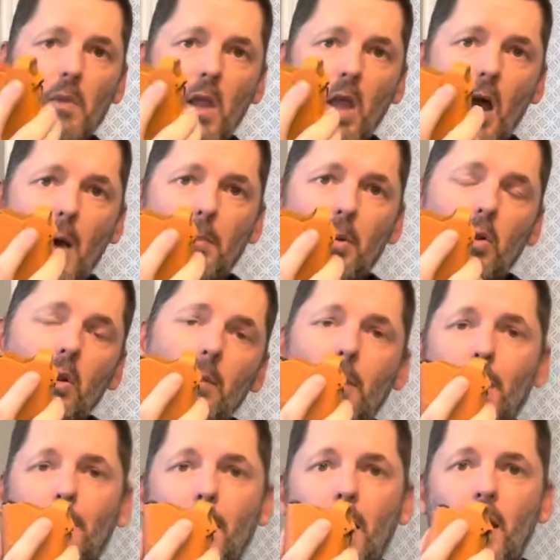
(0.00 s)
Uplula by
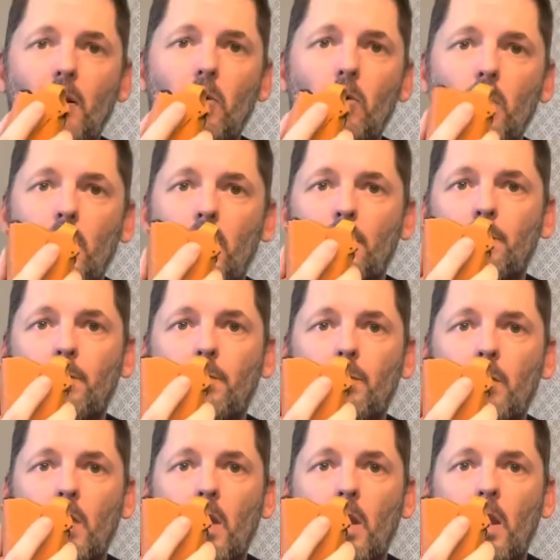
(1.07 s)
Maglula
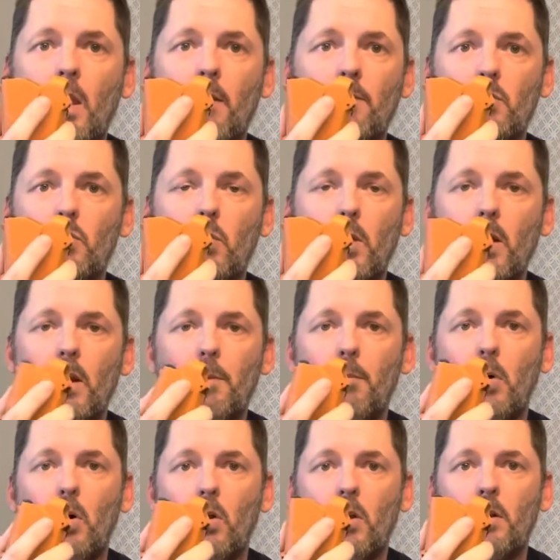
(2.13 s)
if you're doing it in
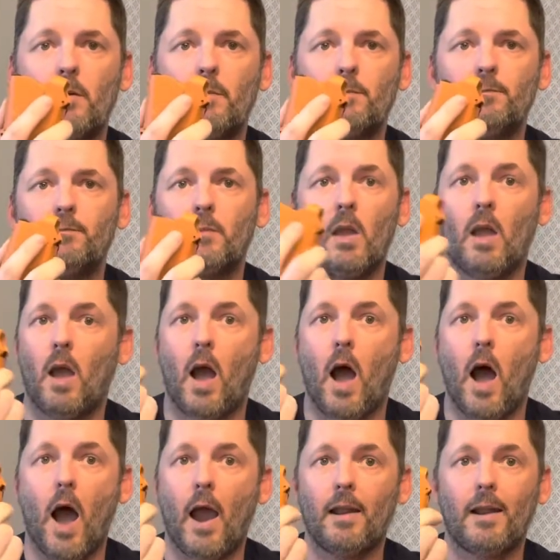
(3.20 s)
bulk.
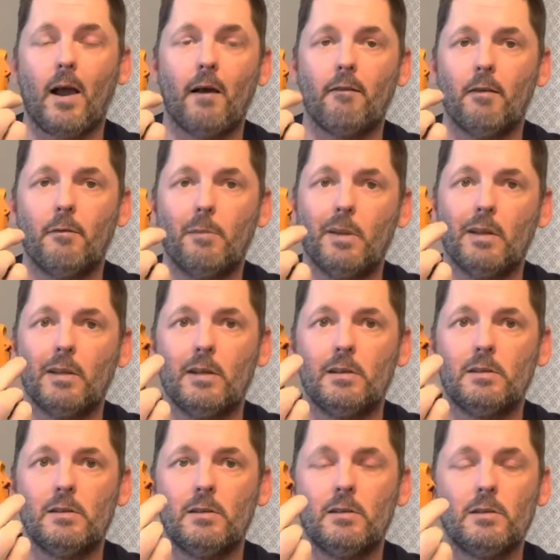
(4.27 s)
I now have the ability
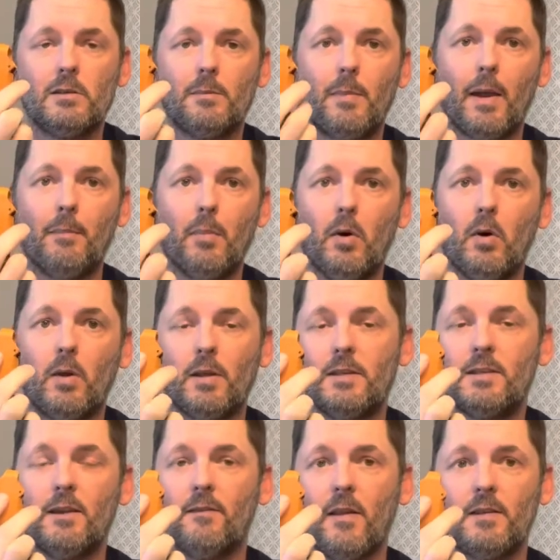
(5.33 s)
to buy bulk and
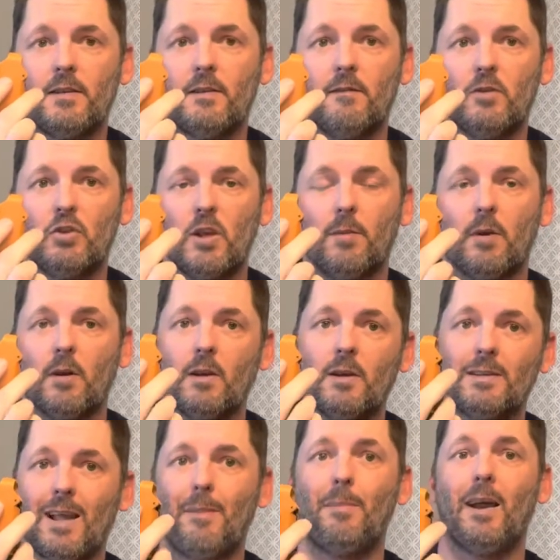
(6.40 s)
see if that's even cheaper because
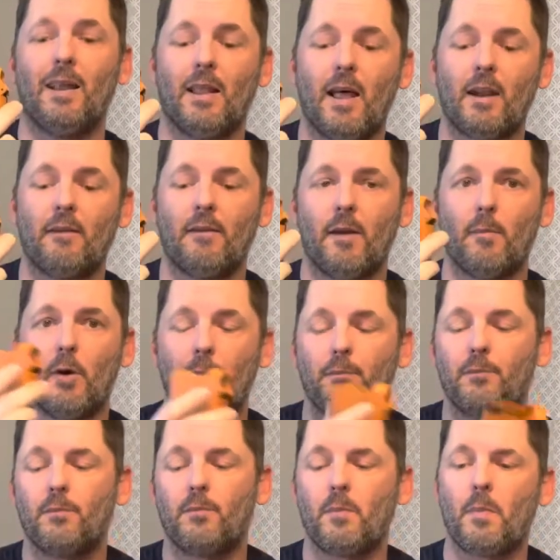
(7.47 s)
I buy a lot of ammo.
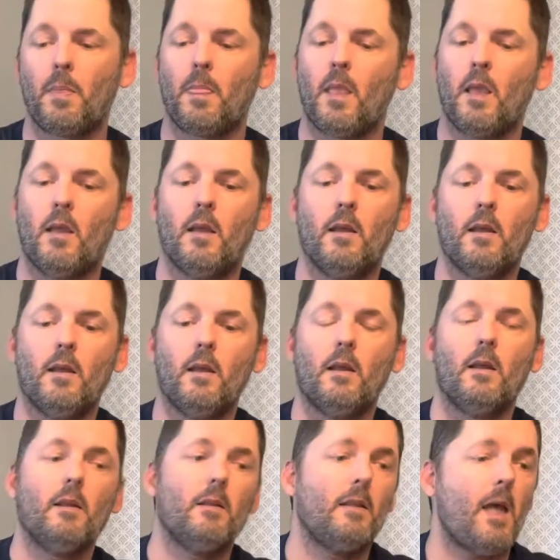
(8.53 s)

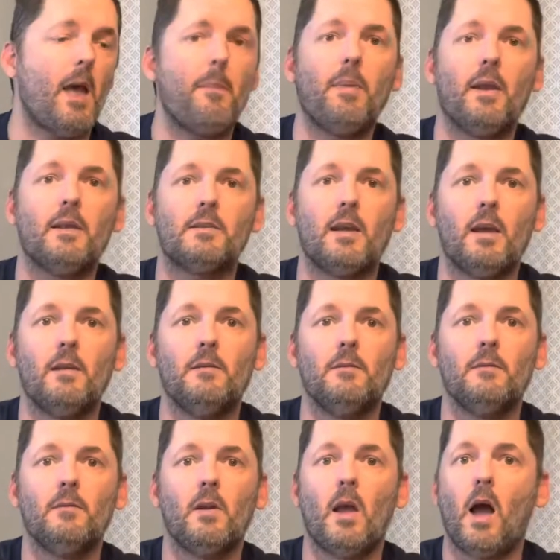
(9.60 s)
That being
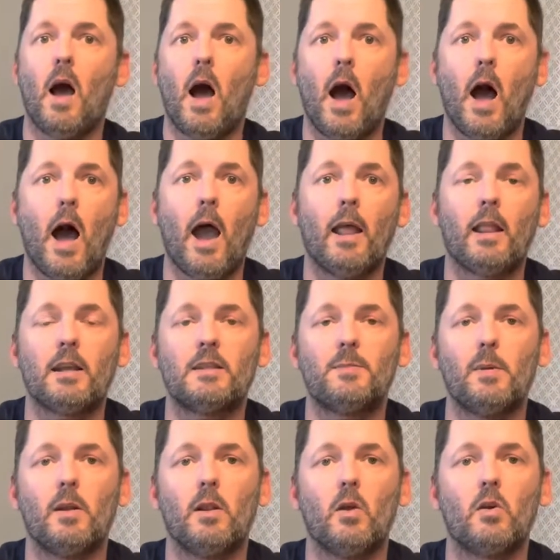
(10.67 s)
said, I like
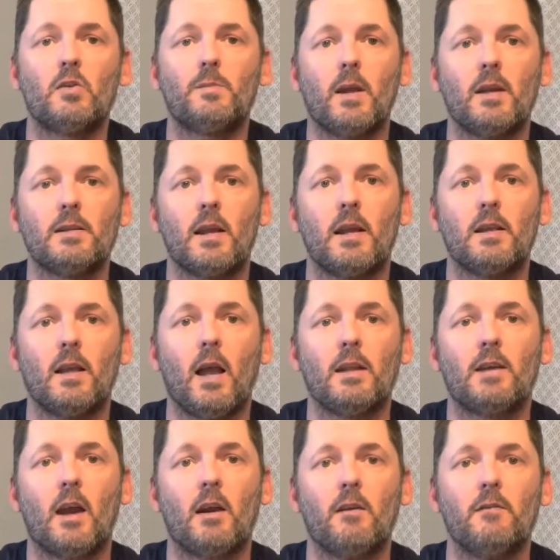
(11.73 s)
speed loaders because I got
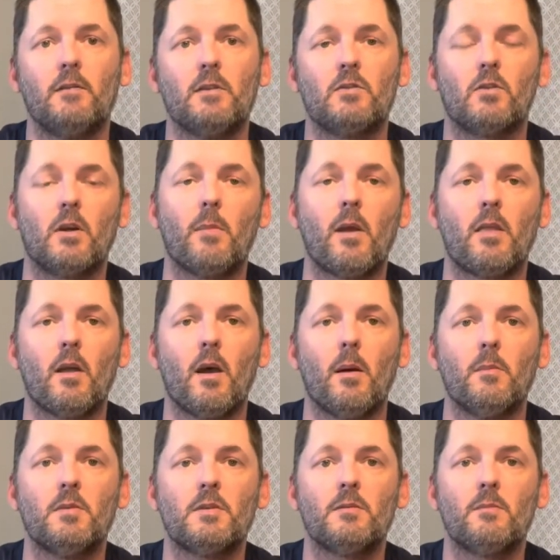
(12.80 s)
tired of destroying my
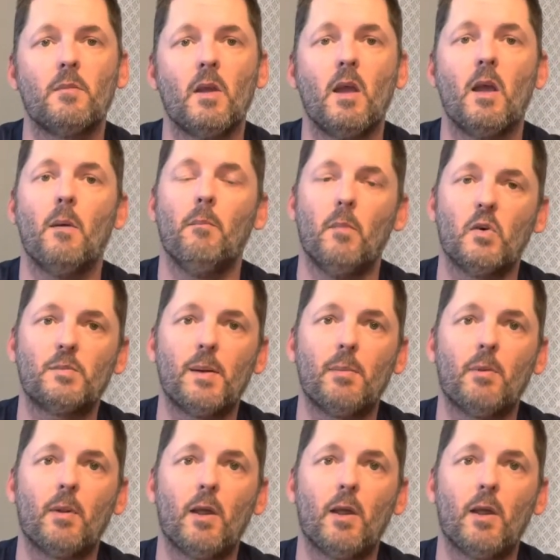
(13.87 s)
thumbs. Most people